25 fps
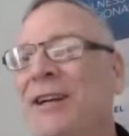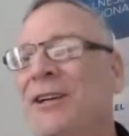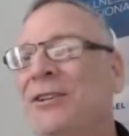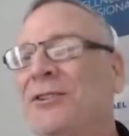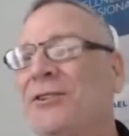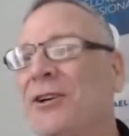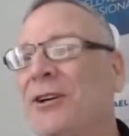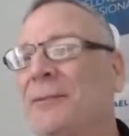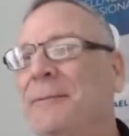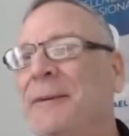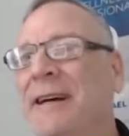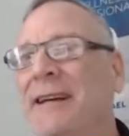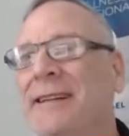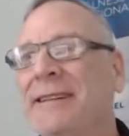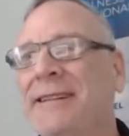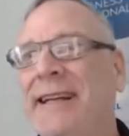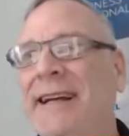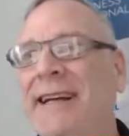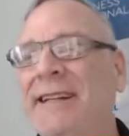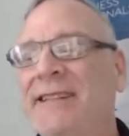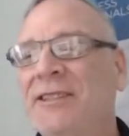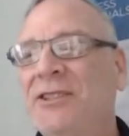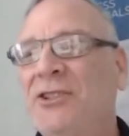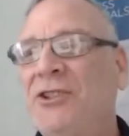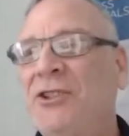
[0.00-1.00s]
sorry about that.
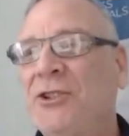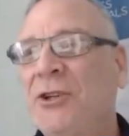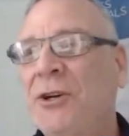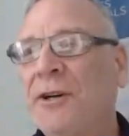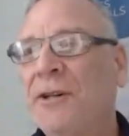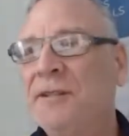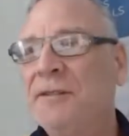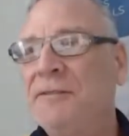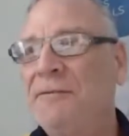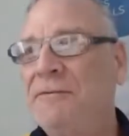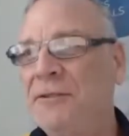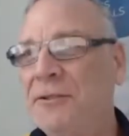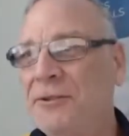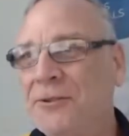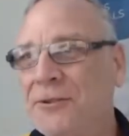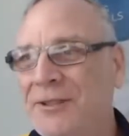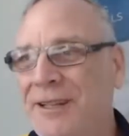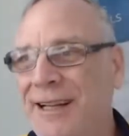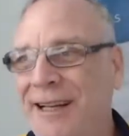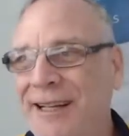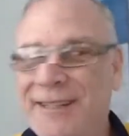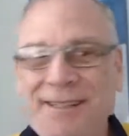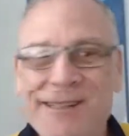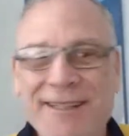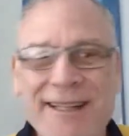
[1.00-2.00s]
Just trying to fill
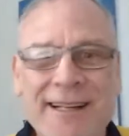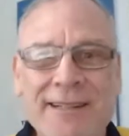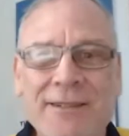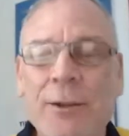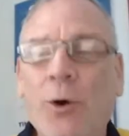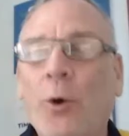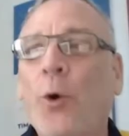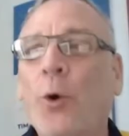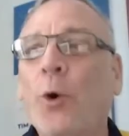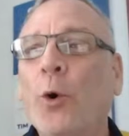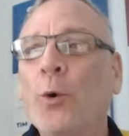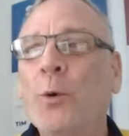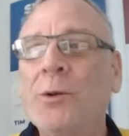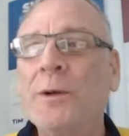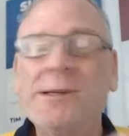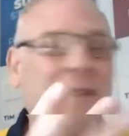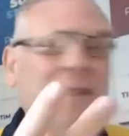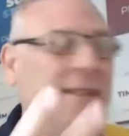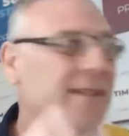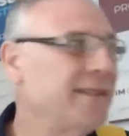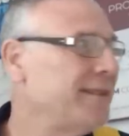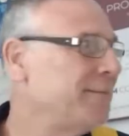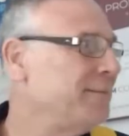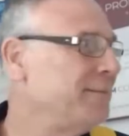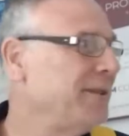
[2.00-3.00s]
that
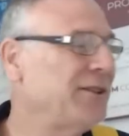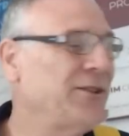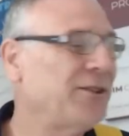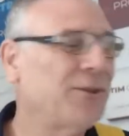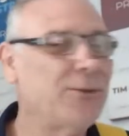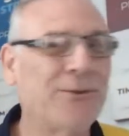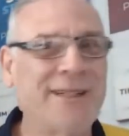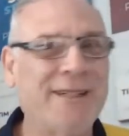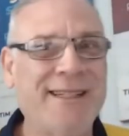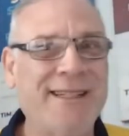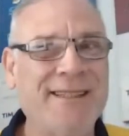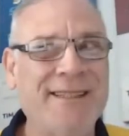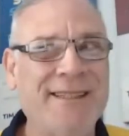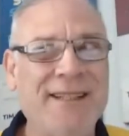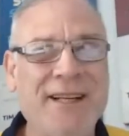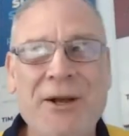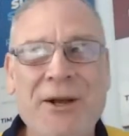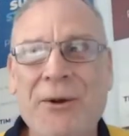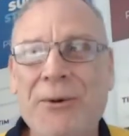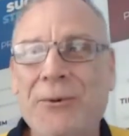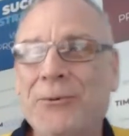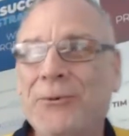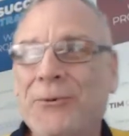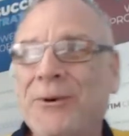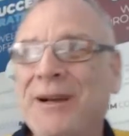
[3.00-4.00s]
awkwardness between
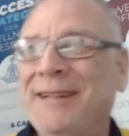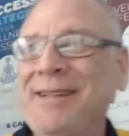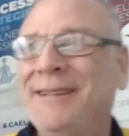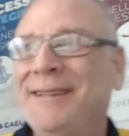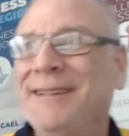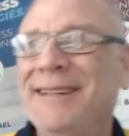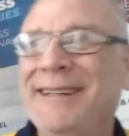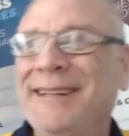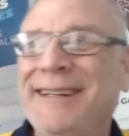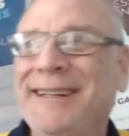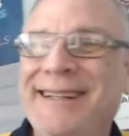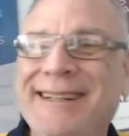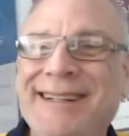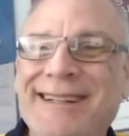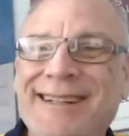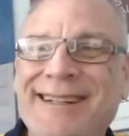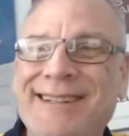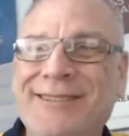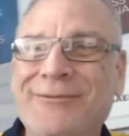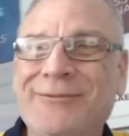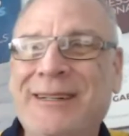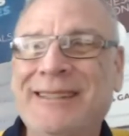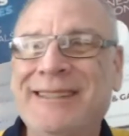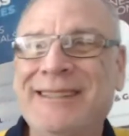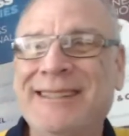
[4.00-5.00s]
when
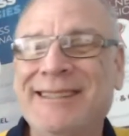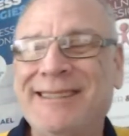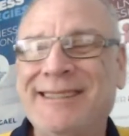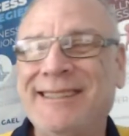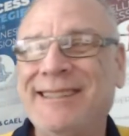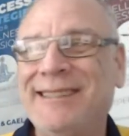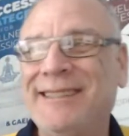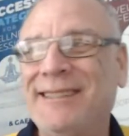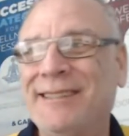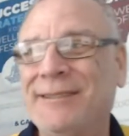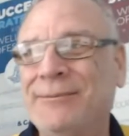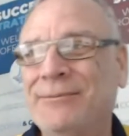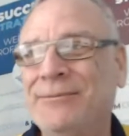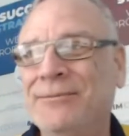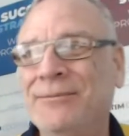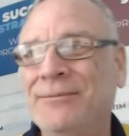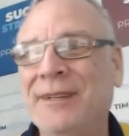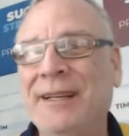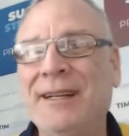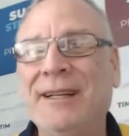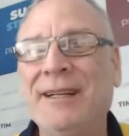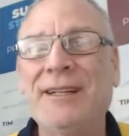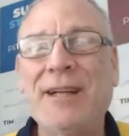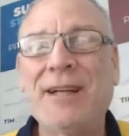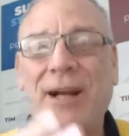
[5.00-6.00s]
the system
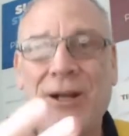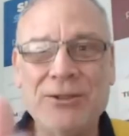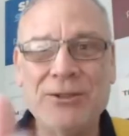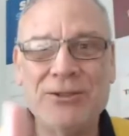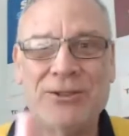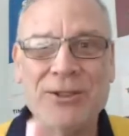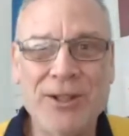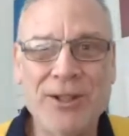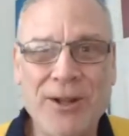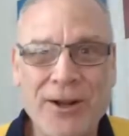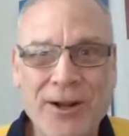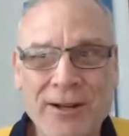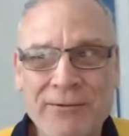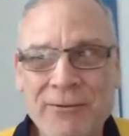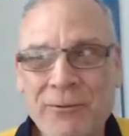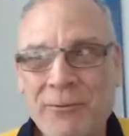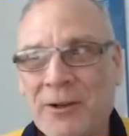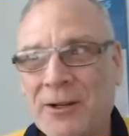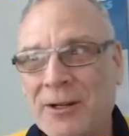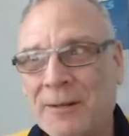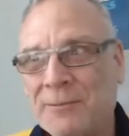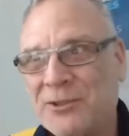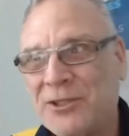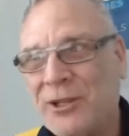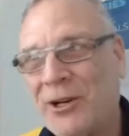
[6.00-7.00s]
goes live and when
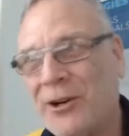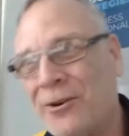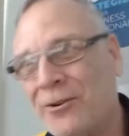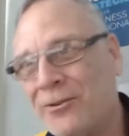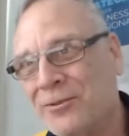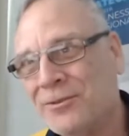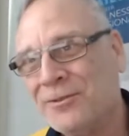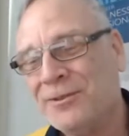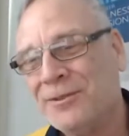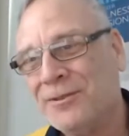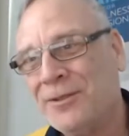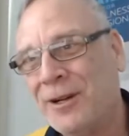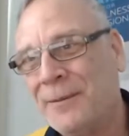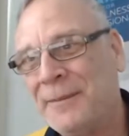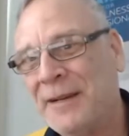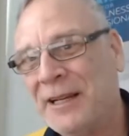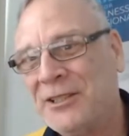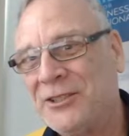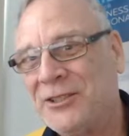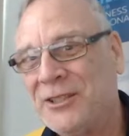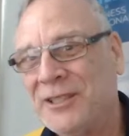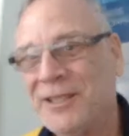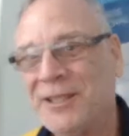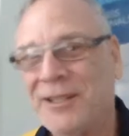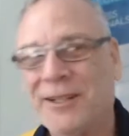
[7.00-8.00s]
I'm told I'm
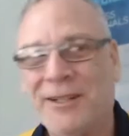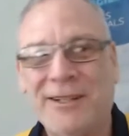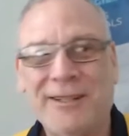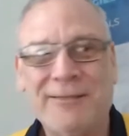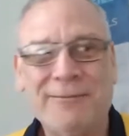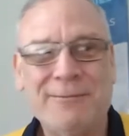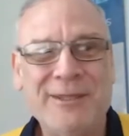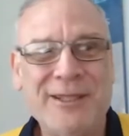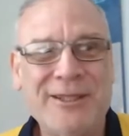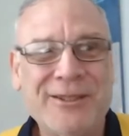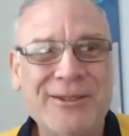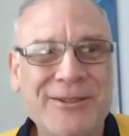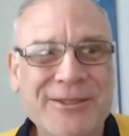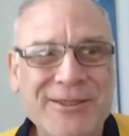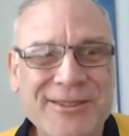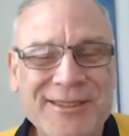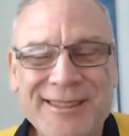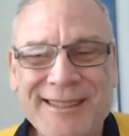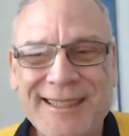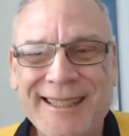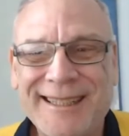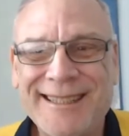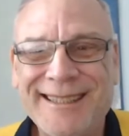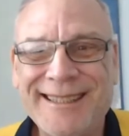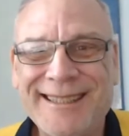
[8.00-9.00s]
actually live, because
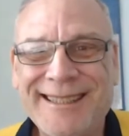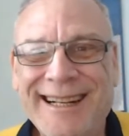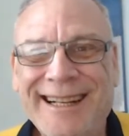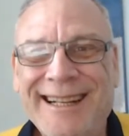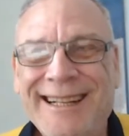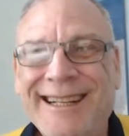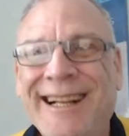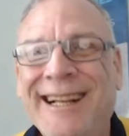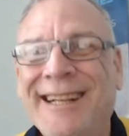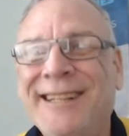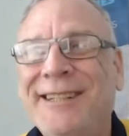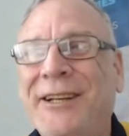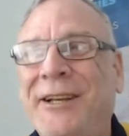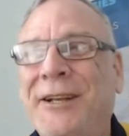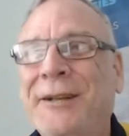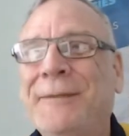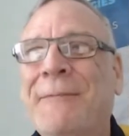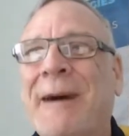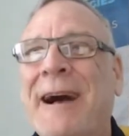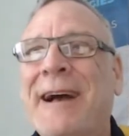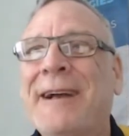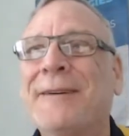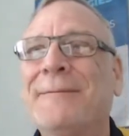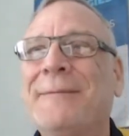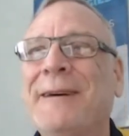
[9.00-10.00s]
you
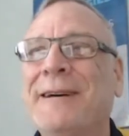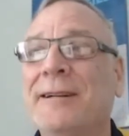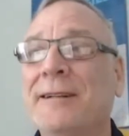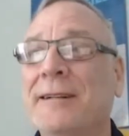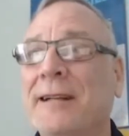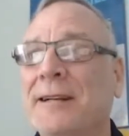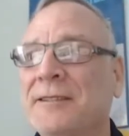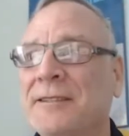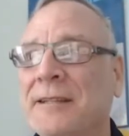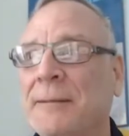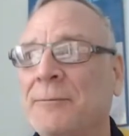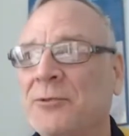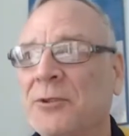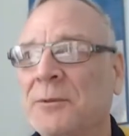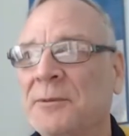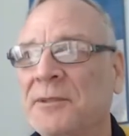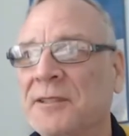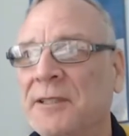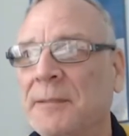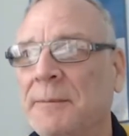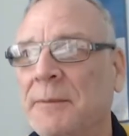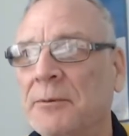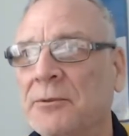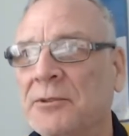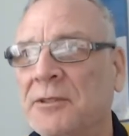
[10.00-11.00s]
may or may not know. Sometimes you see
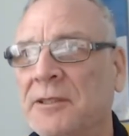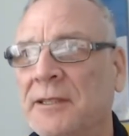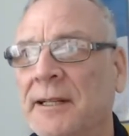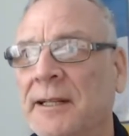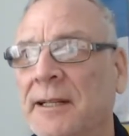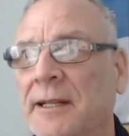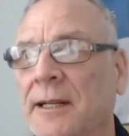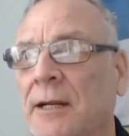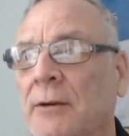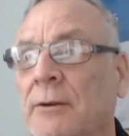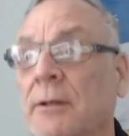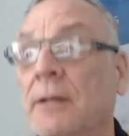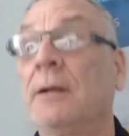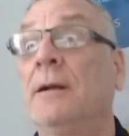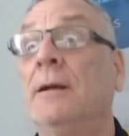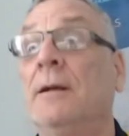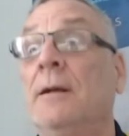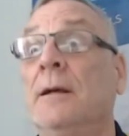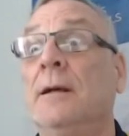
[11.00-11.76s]
people sitting and going